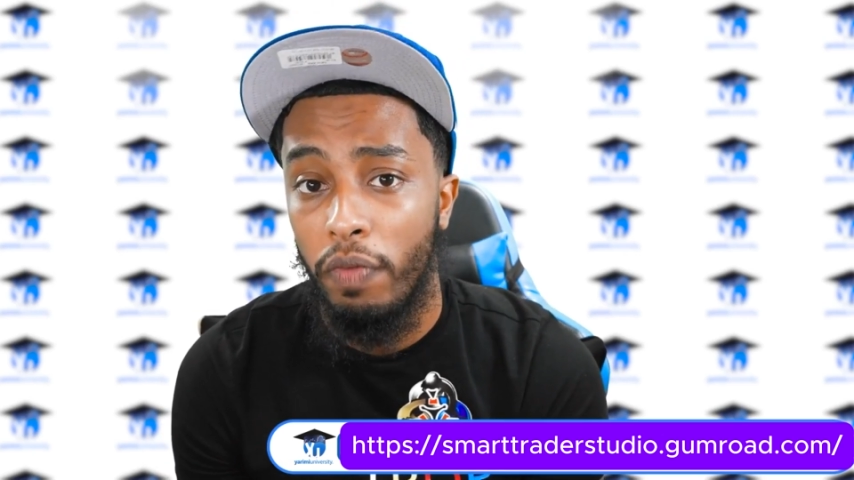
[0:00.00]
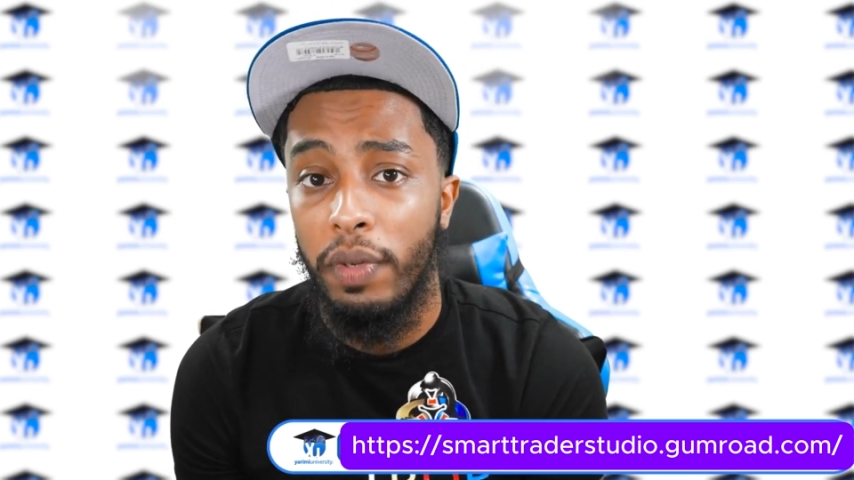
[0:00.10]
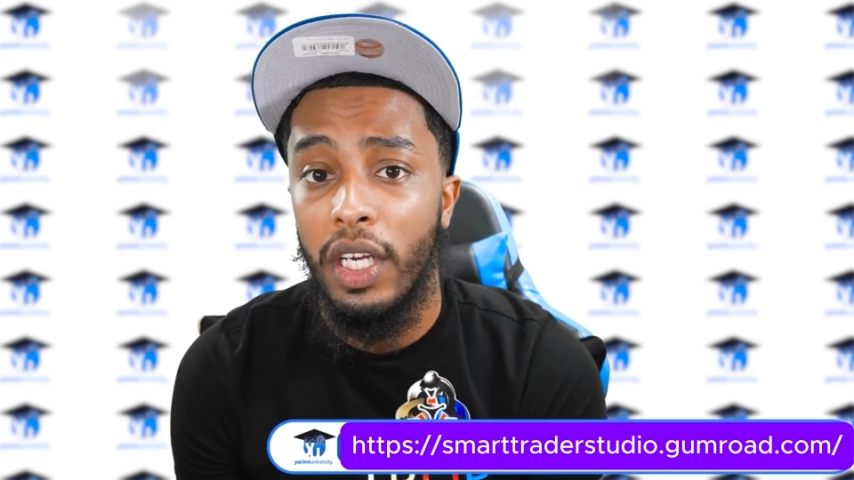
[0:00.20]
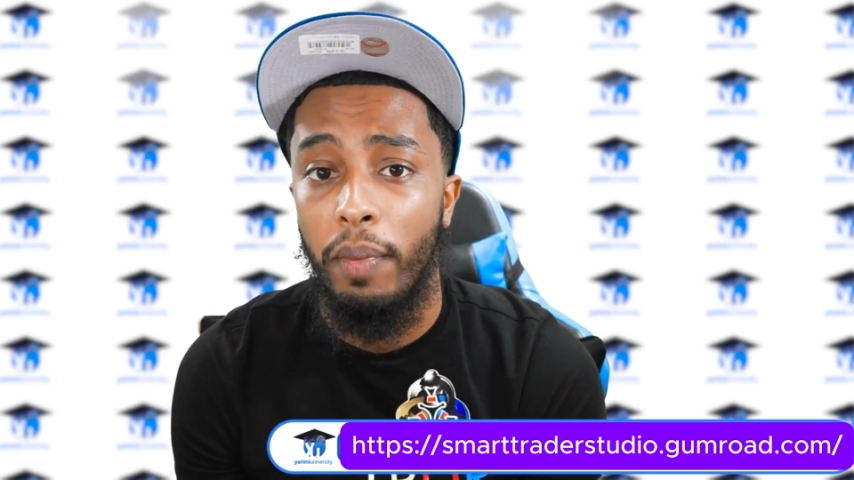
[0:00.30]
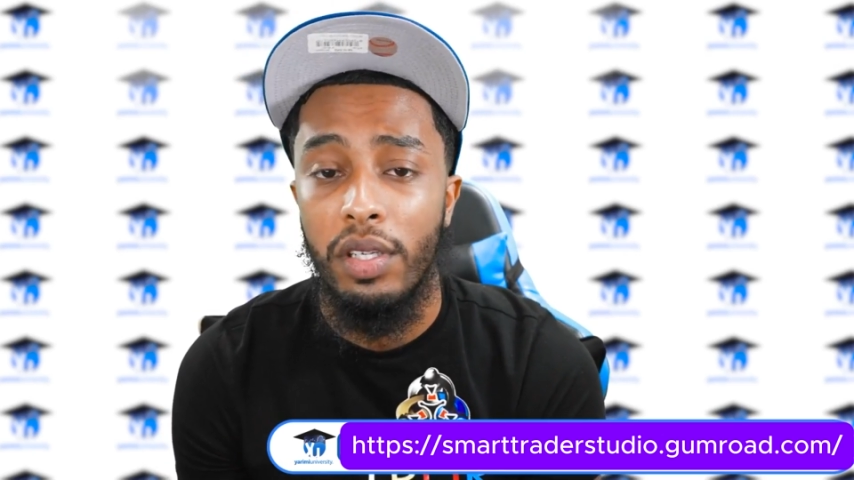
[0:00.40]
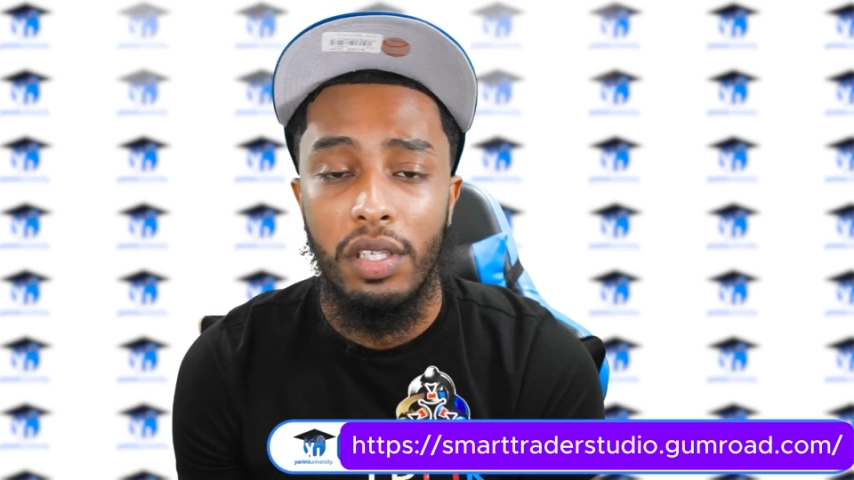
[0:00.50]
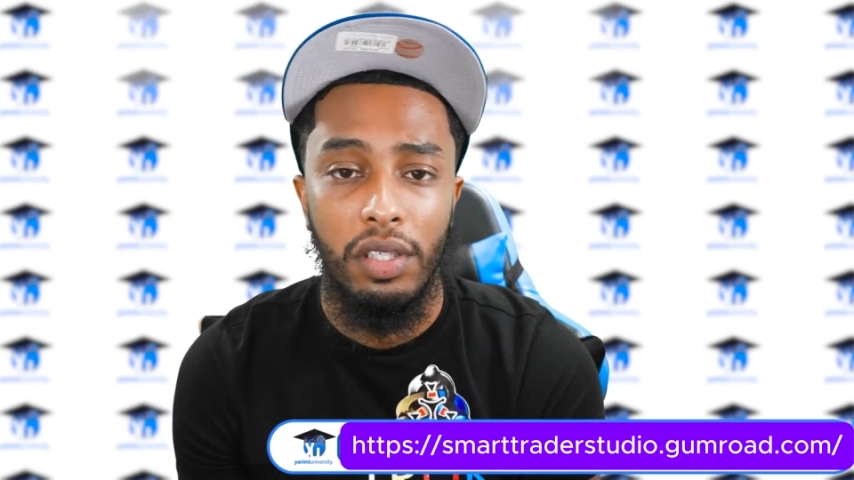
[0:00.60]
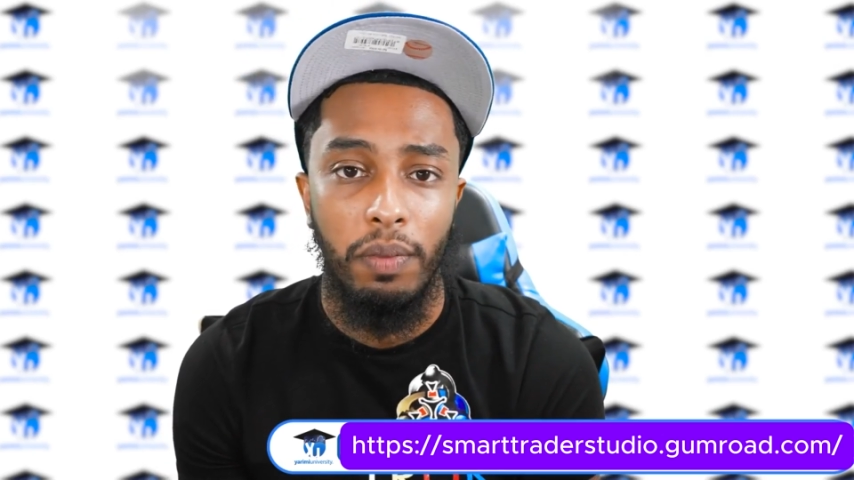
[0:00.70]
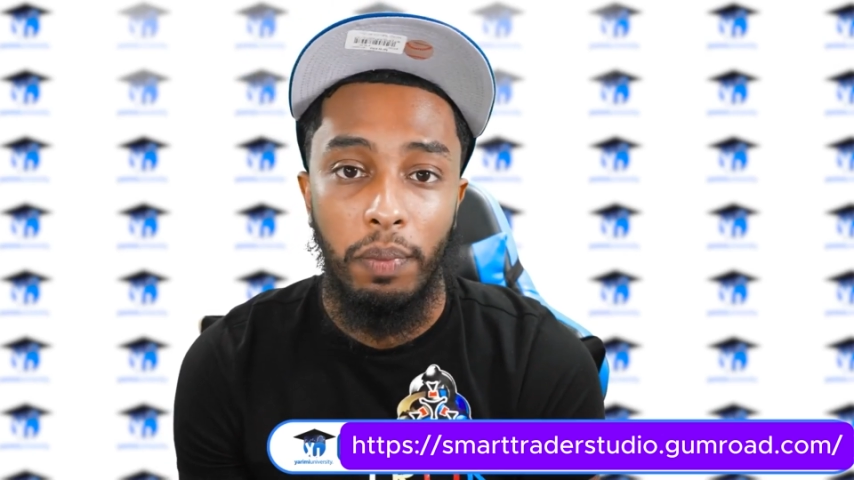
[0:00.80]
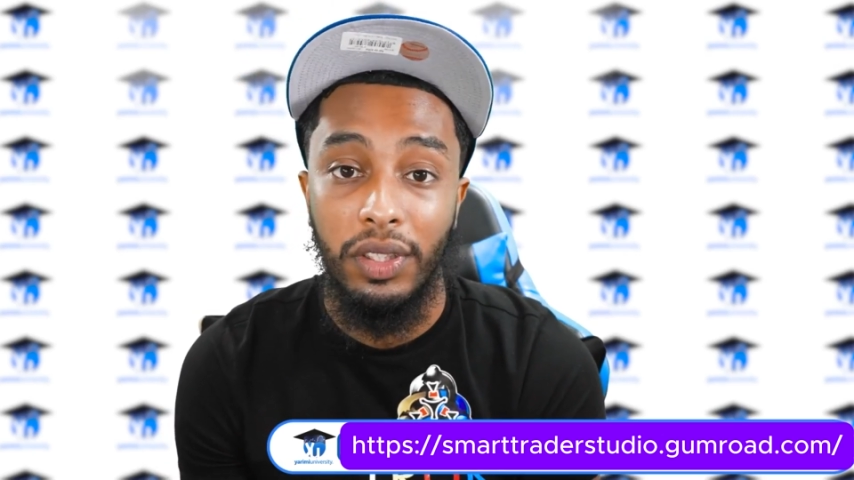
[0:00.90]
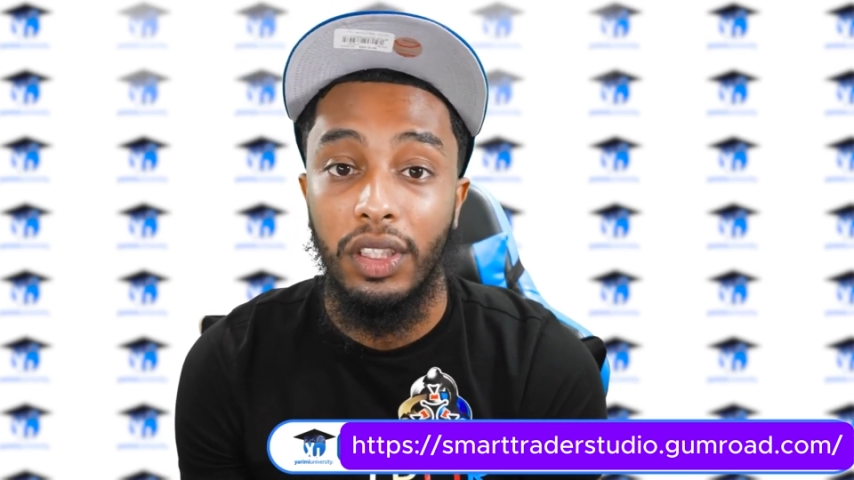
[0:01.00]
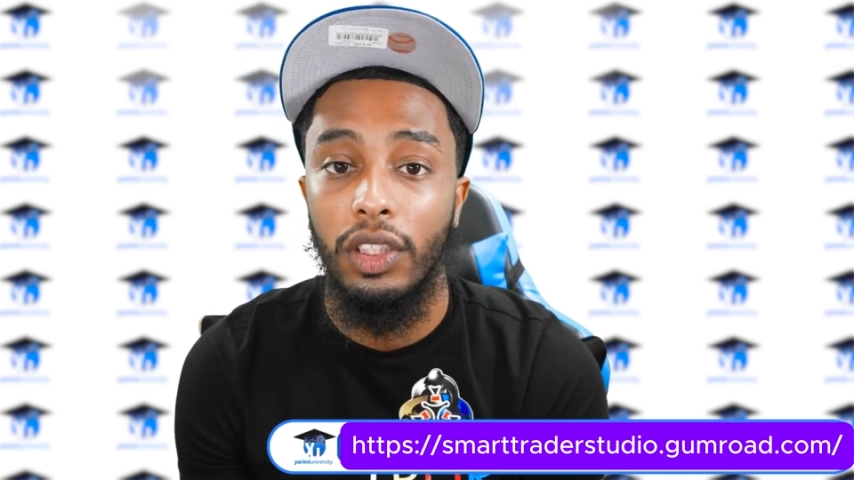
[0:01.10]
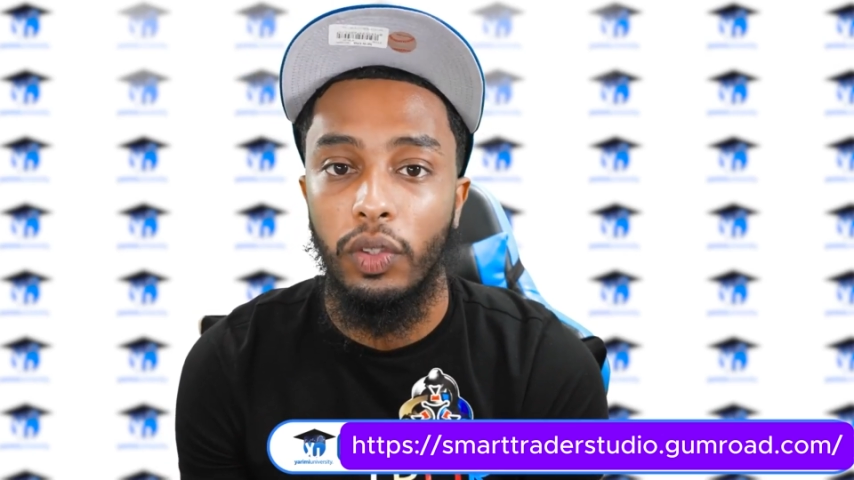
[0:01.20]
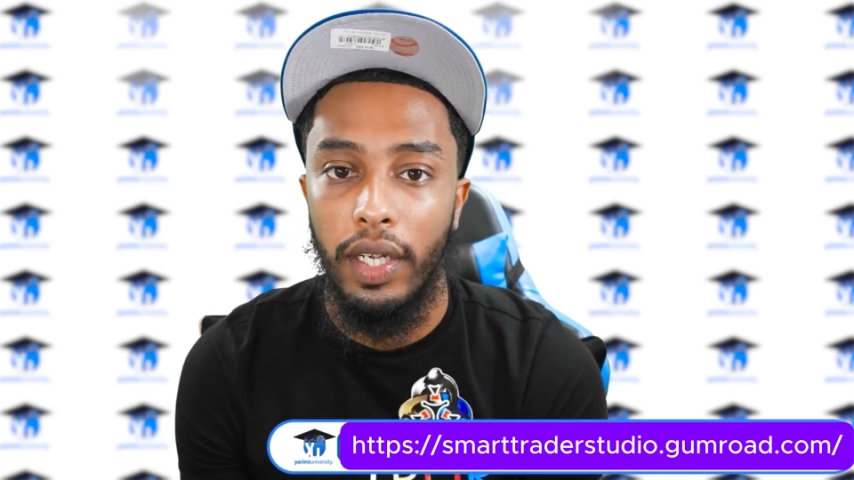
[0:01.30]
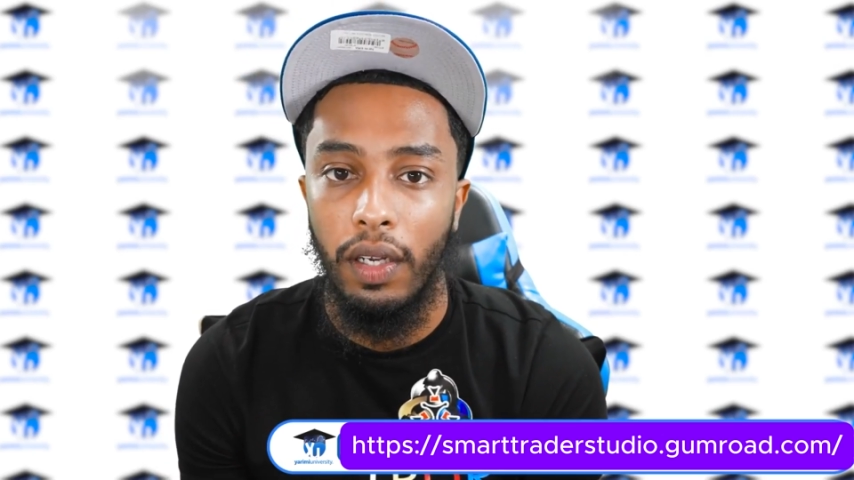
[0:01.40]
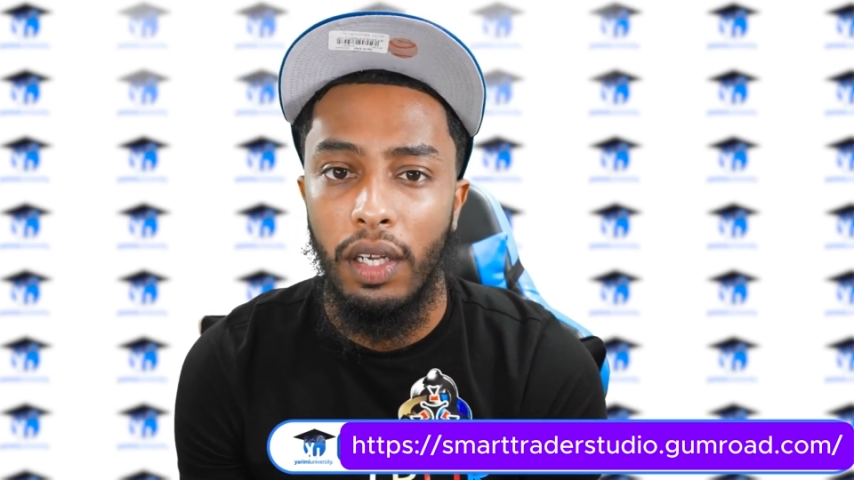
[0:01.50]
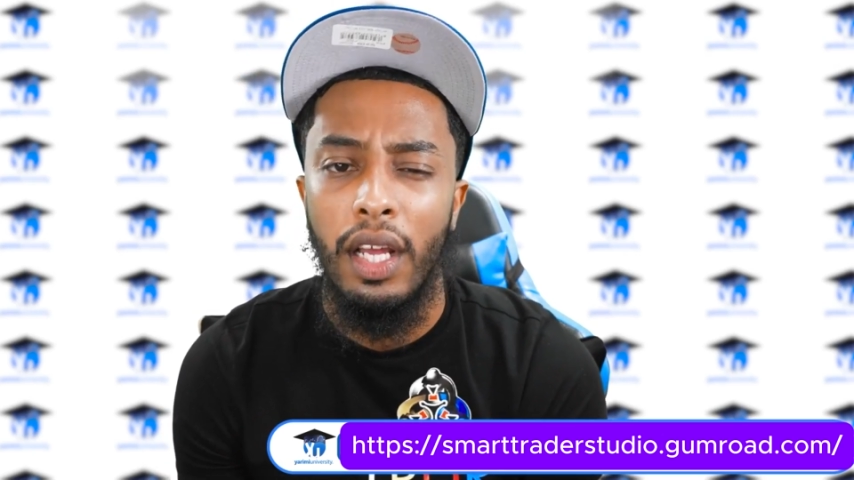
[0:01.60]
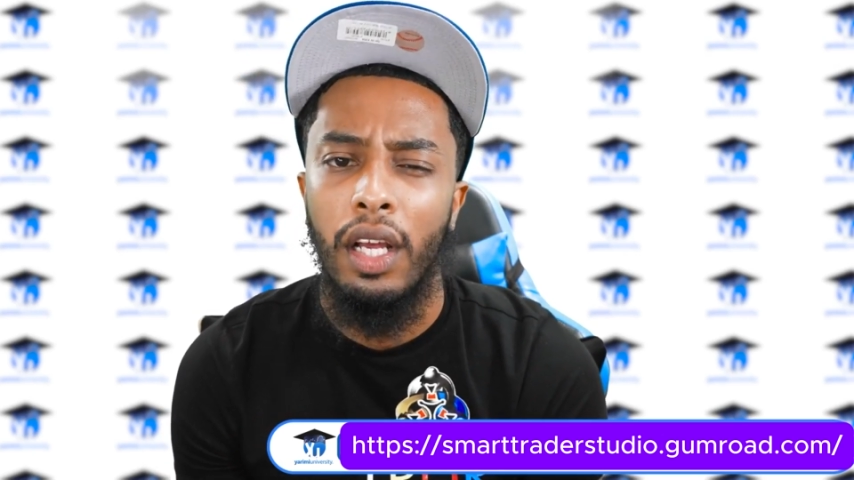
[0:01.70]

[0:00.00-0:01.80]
being a position trader,